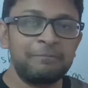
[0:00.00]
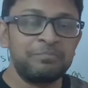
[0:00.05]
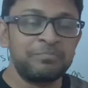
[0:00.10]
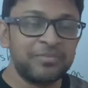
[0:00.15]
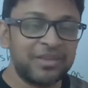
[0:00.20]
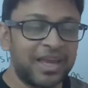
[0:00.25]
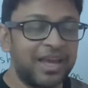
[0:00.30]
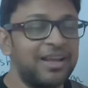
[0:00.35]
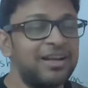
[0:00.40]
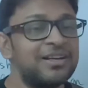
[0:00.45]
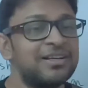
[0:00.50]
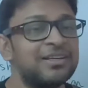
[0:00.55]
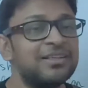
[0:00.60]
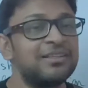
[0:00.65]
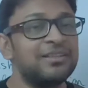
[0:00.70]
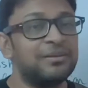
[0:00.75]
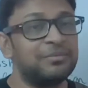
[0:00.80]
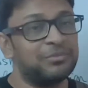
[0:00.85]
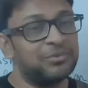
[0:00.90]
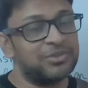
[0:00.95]
And
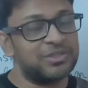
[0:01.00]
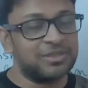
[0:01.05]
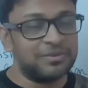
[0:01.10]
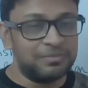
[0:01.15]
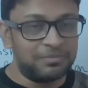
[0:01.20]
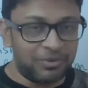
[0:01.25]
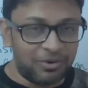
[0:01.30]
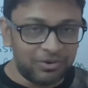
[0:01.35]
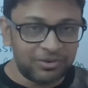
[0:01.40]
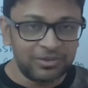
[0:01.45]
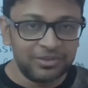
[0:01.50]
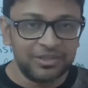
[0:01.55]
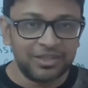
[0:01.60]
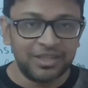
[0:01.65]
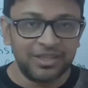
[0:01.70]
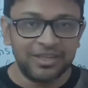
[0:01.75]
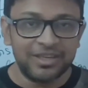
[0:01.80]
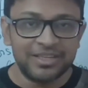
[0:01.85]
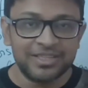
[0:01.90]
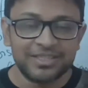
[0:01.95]
the most important
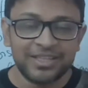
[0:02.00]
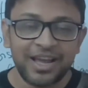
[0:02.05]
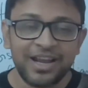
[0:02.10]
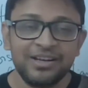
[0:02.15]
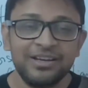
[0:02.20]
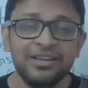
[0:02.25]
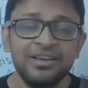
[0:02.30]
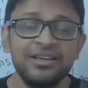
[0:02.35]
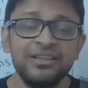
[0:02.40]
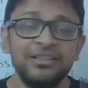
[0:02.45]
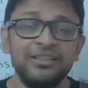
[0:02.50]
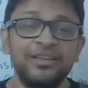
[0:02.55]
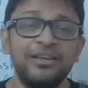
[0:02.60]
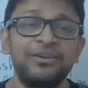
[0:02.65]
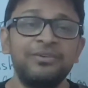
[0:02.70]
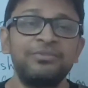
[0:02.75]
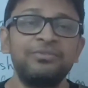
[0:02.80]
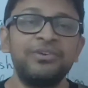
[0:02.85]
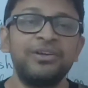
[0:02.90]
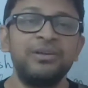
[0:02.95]
thing is that
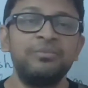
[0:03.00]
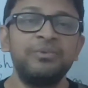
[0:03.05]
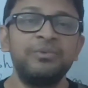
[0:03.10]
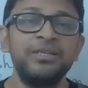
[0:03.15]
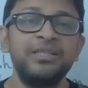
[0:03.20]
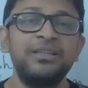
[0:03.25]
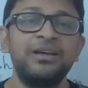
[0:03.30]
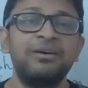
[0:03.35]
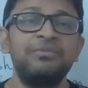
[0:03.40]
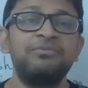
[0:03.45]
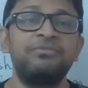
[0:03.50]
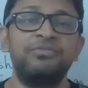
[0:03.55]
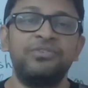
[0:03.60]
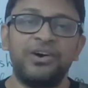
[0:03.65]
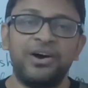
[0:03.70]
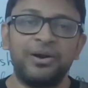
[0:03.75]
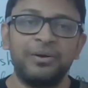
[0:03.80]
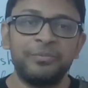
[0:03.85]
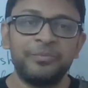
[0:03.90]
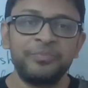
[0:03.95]
there will be the
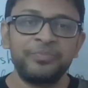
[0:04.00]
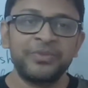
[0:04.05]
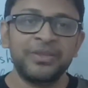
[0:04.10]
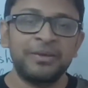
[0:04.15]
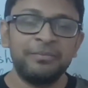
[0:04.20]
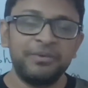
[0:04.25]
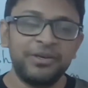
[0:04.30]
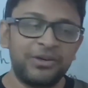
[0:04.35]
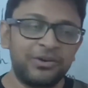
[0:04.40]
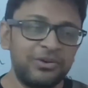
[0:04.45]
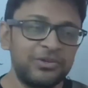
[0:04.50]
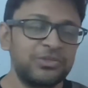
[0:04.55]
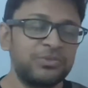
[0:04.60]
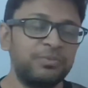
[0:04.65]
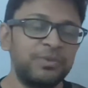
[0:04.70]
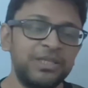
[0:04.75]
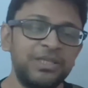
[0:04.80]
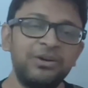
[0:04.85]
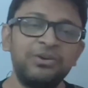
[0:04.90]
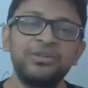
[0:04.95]
verb, because
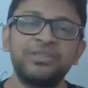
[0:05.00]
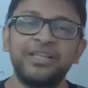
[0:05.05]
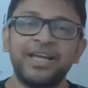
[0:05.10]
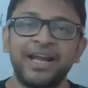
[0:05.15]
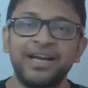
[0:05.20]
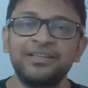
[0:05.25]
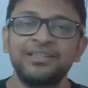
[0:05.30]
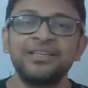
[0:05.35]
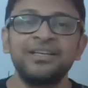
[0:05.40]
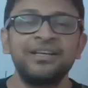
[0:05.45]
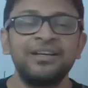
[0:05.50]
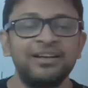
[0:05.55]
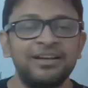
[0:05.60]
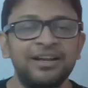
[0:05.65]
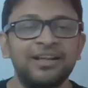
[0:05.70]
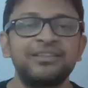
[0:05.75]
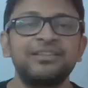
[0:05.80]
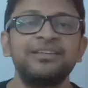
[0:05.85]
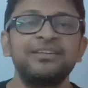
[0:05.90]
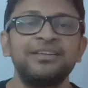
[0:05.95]
without that
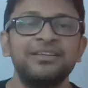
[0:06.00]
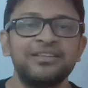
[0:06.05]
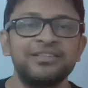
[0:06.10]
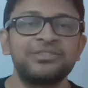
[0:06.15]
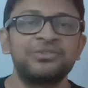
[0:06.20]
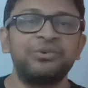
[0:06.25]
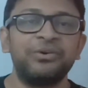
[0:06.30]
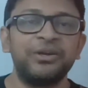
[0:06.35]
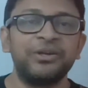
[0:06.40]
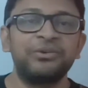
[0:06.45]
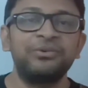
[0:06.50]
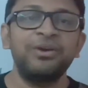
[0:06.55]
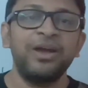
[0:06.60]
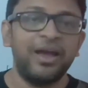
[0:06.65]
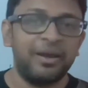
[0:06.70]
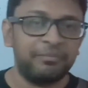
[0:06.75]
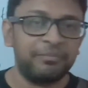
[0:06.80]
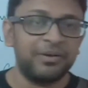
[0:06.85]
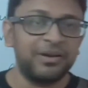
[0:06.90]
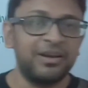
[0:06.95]
nothing is going to
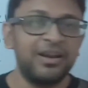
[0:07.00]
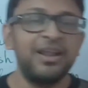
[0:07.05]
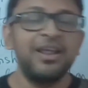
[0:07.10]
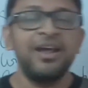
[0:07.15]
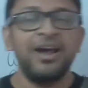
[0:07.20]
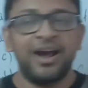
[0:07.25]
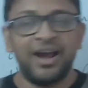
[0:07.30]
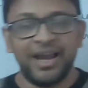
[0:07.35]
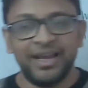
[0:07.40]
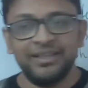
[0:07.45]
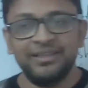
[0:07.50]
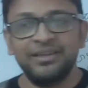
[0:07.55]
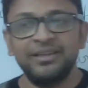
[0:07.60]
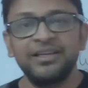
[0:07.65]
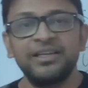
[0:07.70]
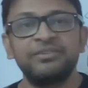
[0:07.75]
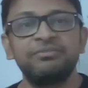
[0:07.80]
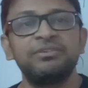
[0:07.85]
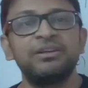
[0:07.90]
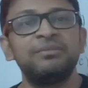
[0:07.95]
happen. Either
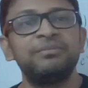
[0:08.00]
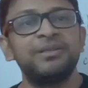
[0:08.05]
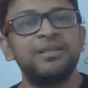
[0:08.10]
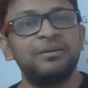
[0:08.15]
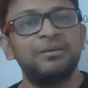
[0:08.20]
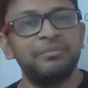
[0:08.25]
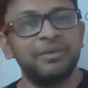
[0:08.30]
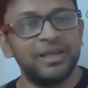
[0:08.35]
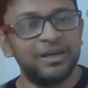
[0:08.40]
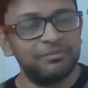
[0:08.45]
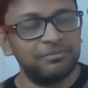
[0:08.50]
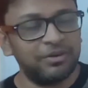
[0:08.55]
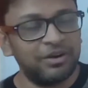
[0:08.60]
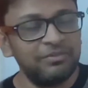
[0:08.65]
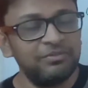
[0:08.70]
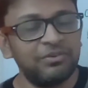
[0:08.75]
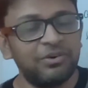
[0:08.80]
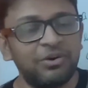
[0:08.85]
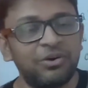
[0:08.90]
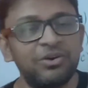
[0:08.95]
it will be the main
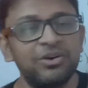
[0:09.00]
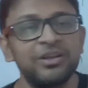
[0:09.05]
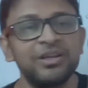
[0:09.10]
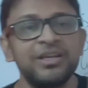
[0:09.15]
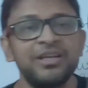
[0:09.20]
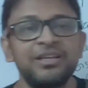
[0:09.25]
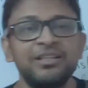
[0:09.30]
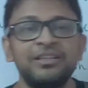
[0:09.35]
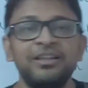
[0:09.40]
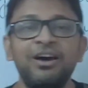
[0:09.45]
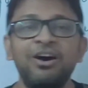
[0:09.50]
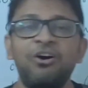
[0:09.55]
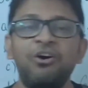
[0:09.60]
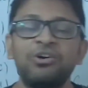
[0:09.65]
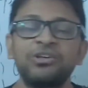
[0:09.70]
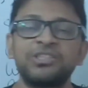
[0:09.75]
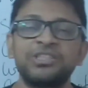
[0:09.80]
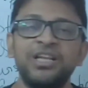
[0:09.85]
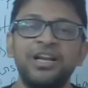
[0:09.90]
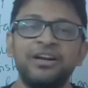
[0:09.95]
verb or the
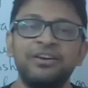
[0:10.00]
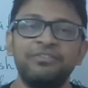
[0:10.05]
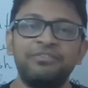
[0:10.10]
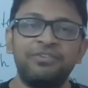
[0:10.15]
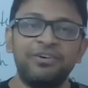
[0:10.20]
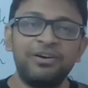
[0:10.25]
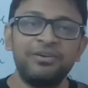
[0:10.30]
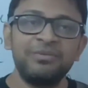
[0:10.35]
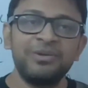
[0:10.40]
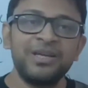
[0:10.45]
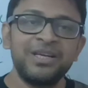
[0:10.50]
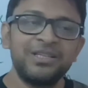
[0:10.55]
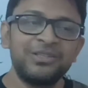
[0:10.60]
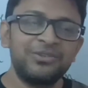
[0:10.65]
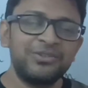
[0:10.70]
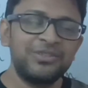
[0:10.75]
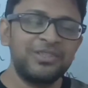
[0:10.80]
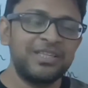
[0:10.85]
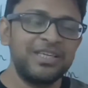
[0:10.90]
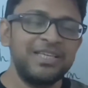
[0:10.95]
auxiliary verb. So
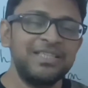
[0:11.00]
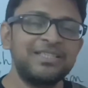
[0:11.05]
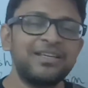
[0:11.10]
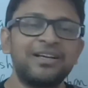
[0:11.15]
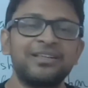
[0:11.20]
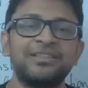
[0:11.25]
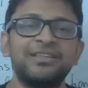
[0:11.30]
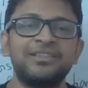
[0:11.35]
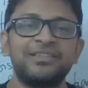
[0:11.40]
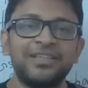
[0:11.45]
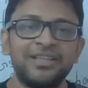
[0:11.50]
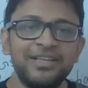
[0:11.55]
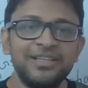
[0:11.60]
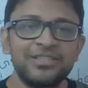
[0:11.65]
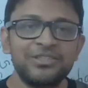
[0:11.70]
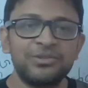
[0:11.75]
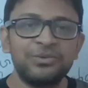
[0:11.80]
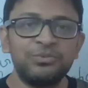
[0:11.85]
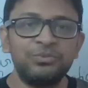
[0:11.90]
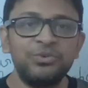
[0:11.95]
these are the
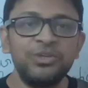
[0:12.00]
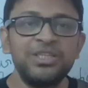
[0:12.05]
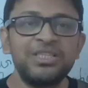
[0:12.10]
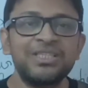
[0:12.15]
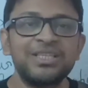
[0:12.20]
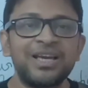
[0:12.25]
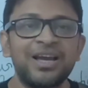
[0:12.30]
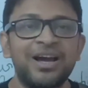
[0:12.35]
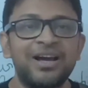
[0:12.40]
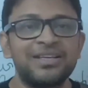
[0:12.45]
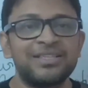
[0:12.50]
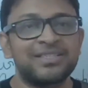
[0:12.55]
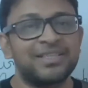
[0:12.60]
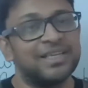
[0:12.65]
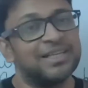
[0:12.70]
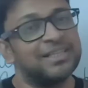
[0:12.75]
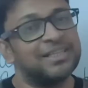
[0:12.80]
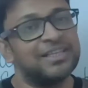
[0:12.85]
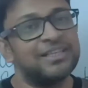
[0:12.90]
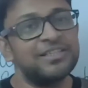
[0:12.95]
things which a
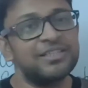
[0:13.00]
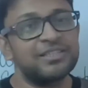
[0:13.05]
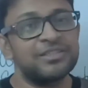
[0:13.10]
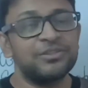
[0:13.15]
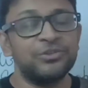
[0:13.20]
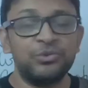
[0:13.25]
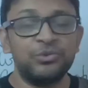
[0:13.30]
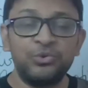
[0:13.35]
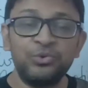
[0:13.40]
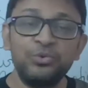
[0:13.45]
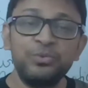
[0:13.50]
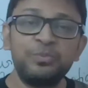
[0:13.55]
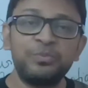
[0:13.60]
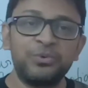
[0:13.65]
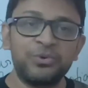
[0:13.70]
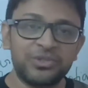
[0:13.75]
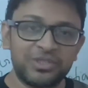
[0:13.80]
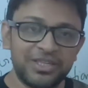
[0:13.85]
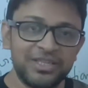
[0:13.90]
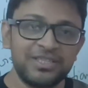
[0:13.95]
sentence do
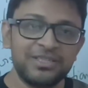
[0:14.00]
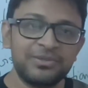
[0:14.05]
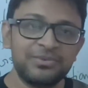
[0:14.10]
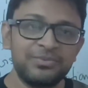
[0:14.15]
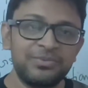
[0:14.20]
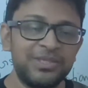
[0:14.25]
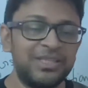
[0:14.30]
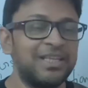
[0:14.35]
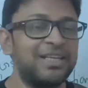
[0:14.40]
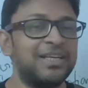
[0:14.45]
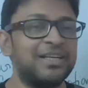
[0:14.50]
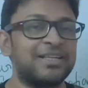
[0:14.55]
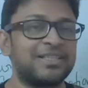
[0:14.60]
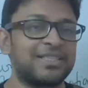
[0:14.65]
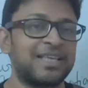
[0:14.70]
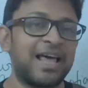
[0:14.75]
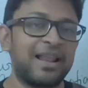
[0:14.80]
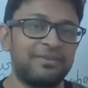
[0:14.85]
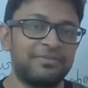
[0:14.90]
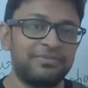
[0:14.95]
possess within
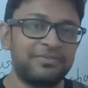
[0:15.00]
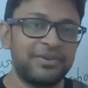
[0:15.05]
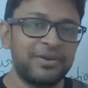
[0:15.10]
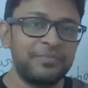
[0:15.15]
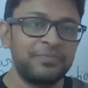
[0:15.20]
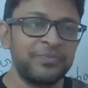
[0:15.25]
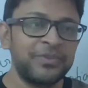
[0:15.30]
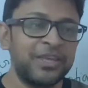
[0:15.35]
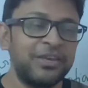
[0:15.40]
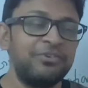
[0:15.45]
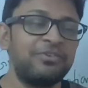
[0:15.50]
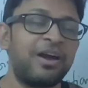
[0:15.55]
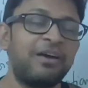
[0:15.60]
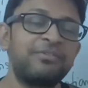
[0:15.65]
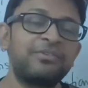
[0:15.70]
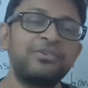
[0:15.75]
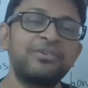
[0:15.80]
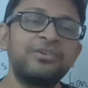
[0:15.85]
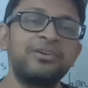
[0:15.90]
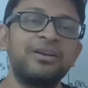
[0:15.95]
itself. You
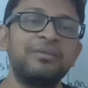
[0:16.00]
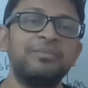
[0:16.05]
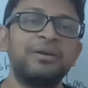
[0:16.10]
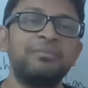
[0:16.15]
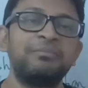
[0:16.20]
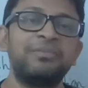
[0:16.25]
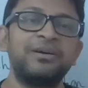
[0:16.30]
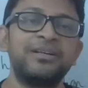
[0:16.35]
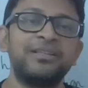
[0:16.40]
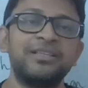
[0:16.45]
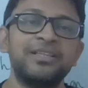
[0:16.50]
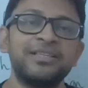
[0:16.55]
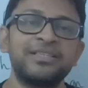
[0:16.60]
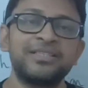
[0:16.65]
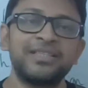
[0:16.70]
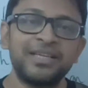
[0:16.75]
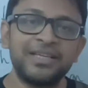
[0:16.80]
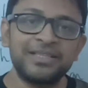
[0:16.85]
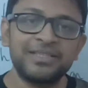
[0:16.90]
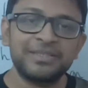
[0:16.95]
have to remember these
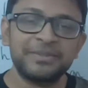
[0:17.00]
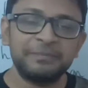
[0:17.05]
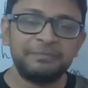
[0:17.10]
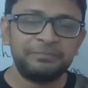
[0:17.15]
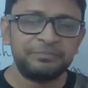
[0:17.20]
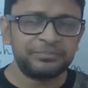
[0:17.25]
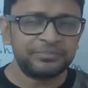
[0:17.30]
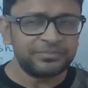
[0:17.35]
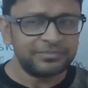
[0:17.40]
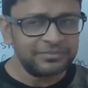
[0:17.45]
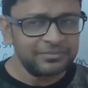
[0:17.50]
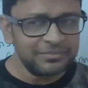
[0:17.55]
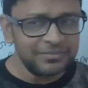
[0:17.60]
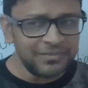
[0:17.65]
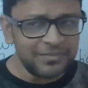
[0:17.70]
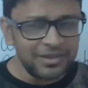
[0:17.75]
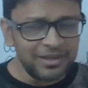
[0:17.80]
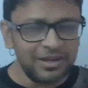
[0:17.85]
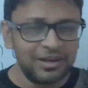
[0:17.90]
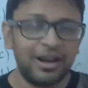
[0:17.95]
things.
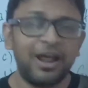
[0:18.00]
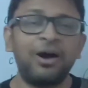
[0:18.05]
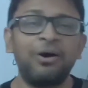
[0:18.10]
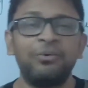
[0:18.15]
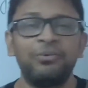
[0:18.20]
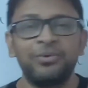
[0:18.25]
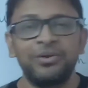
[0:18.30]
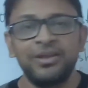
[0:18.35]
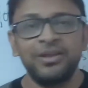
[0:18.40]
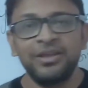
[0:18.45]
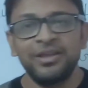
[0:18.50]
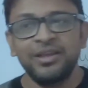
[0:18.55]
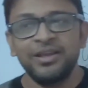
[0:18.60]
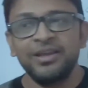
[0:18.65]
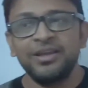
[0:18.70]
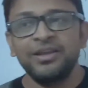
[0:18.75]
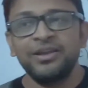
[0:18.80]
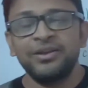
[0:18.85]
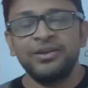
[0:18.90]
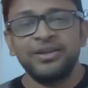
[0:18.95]
Now
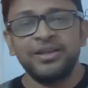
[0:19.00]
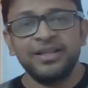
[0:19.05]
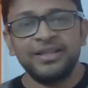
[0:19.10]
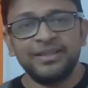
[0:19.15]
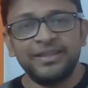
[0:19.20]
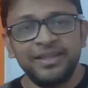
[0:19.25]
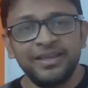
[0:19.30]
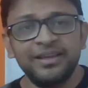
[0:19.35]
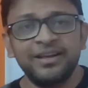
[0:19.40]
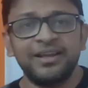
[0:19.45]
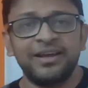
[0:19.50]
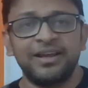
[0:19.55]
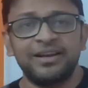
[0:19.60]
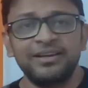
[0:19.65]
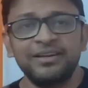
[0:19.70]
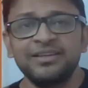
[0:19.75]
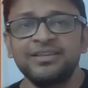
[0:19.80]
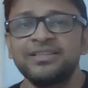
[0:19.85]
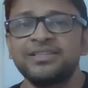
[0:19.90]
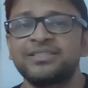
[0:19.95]
there
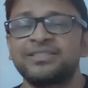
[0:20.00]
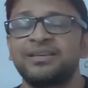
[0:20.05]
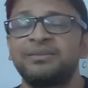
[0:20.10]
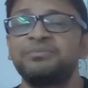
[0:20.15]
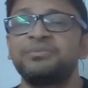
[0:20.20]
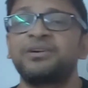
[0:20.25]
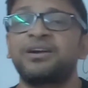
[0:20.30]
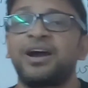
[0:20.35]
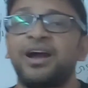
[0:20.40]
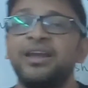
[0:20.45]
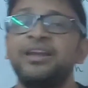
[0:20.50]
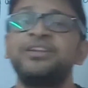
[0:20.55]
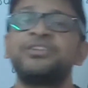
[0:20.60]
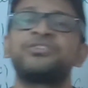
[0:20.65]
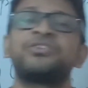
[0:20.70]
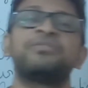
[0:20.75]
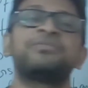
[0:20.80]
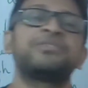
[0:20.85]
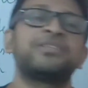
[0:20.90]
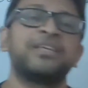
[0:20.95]
are some kinds
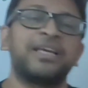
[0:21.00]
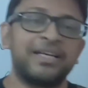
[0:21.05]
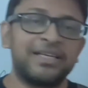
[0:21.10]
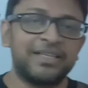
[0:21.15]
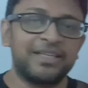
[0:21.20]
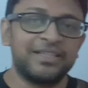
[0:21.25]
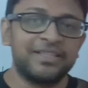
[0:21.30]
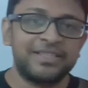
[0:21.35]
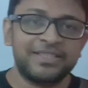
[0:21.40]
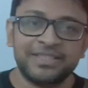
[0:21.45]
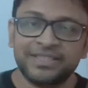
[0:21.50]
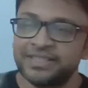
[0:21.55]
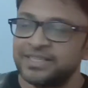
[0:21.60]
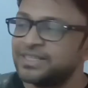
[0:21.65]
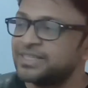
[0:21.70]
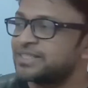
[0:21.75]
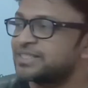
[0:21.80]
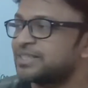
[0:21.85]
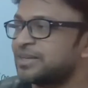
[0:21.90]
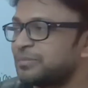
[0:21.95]
of sentence.
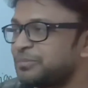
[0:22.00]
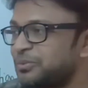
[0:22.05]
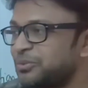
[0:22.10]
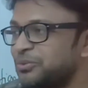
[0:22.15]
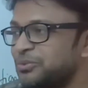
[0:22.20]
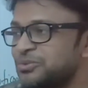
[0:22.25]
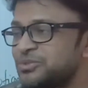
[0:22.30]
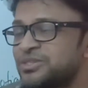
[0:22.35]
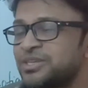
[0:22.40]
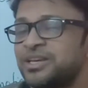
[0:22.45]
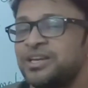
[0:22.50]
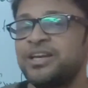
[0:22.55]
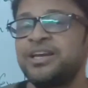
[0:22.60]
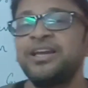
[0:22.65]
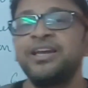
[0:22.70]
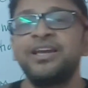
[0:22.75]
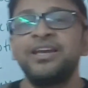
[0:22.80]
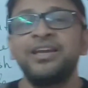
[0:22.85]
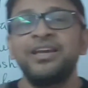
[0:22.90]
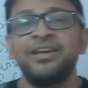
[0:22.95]
Suppose
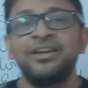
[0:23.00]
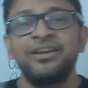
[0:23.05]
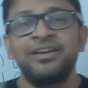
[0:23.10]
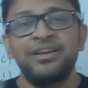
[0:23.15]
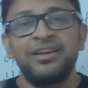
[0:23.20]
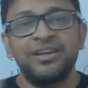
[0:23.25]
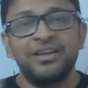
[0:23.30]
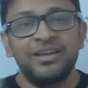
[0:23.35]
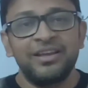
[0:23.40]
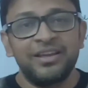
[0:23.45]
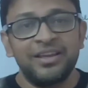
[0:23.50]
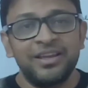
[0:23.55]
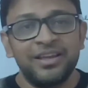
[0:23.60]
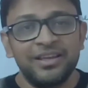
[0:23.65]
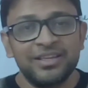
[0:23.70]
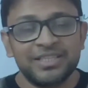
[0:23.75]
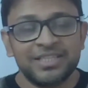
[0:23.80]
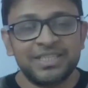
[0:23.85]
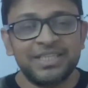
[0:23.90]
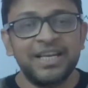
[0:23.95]

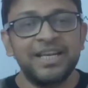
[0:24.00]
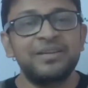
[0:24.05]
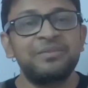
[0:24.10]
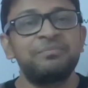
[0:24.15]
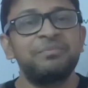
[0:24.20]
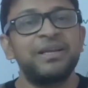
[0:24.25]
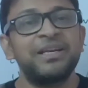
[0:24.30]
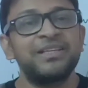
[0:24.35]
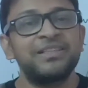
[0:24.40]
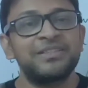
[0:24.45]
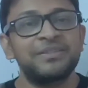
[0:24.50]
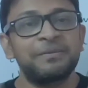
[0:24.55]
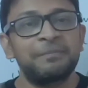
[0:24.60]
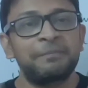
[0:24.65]
statement